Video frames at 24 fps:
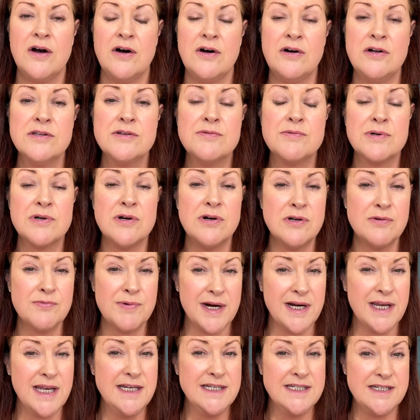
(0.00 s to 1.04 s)
Although we're all
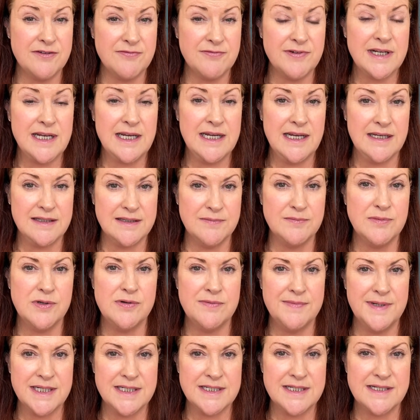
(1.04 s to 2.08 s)
working differently at the
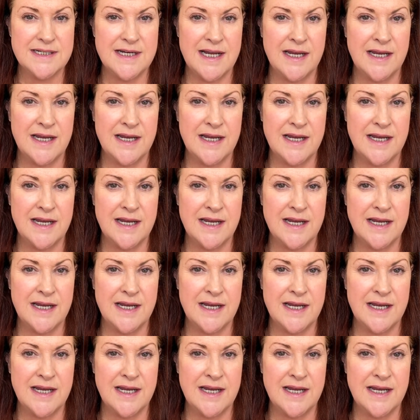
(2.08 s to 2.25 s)
moment